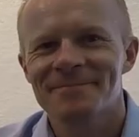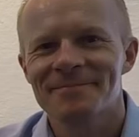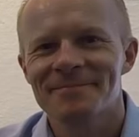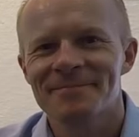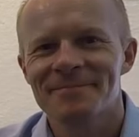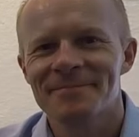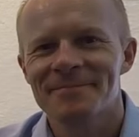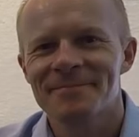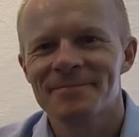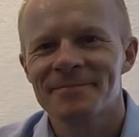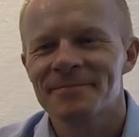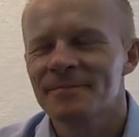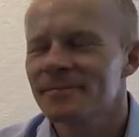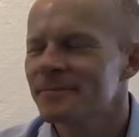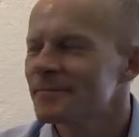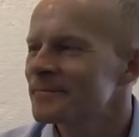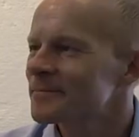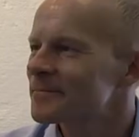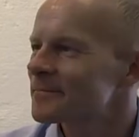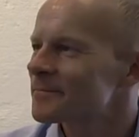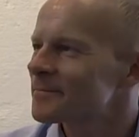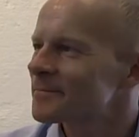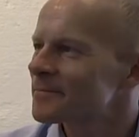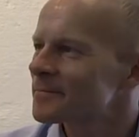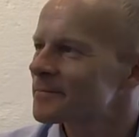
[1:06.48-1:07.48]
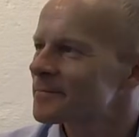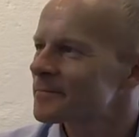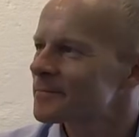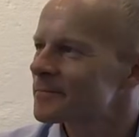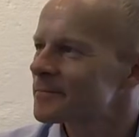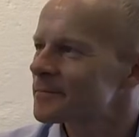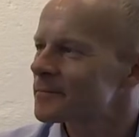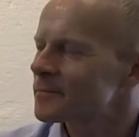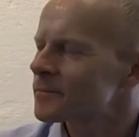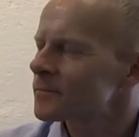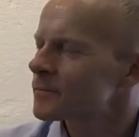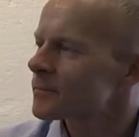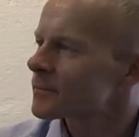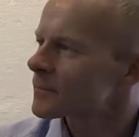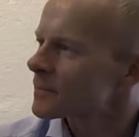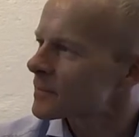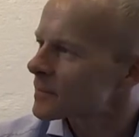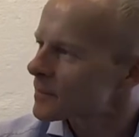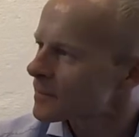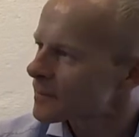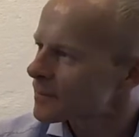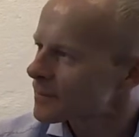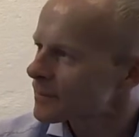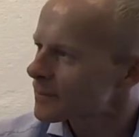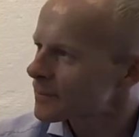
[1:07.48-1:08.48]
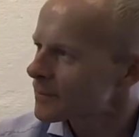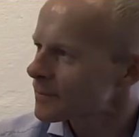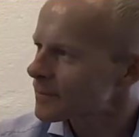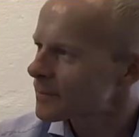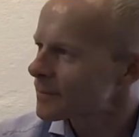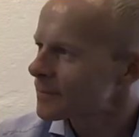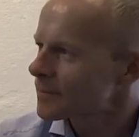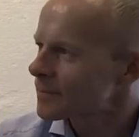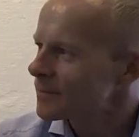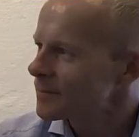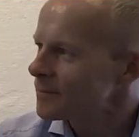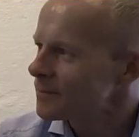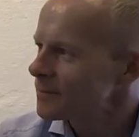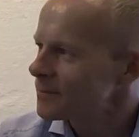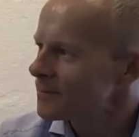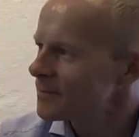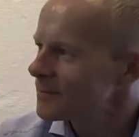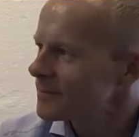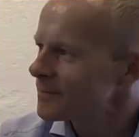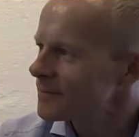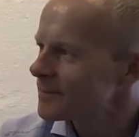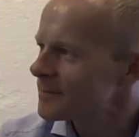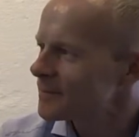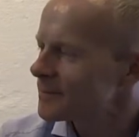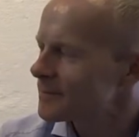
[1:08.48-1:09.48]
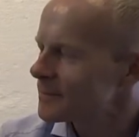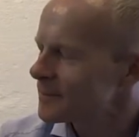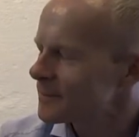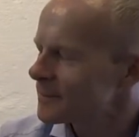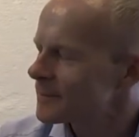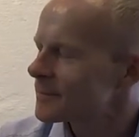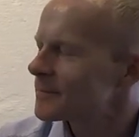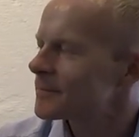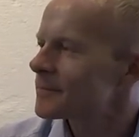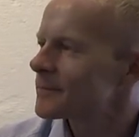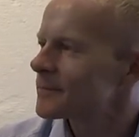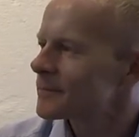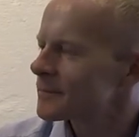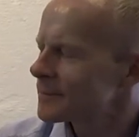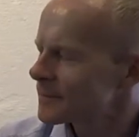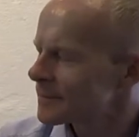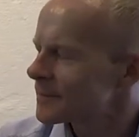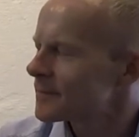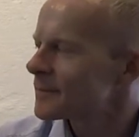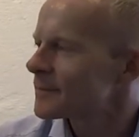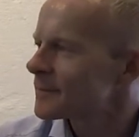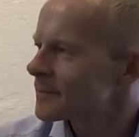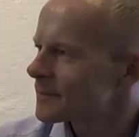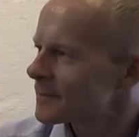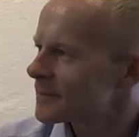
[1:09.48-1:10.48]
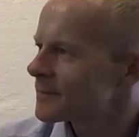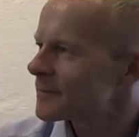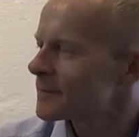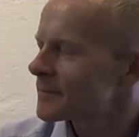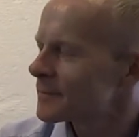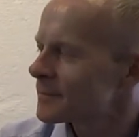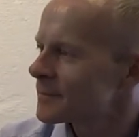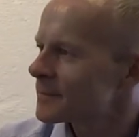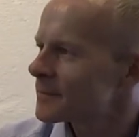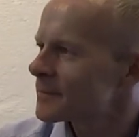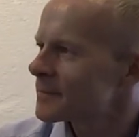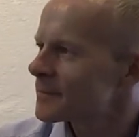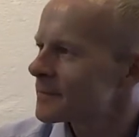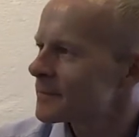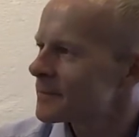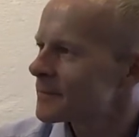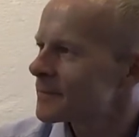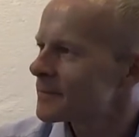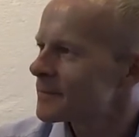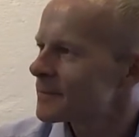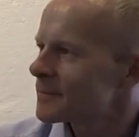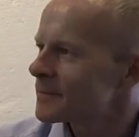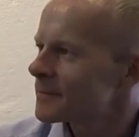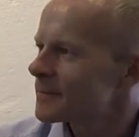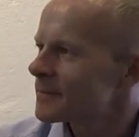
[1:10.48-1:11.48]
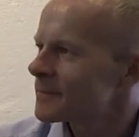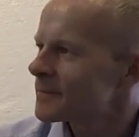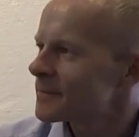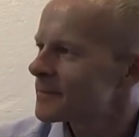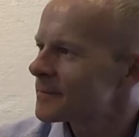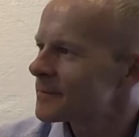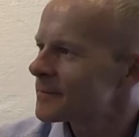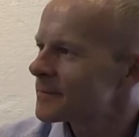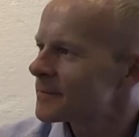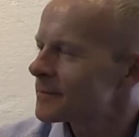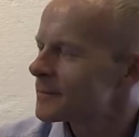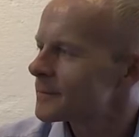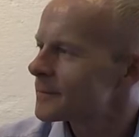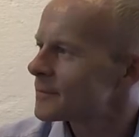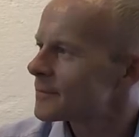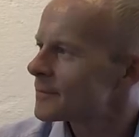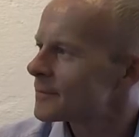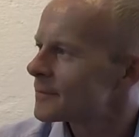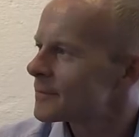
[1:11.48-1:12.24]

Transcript: No words are spoken by the person on screen.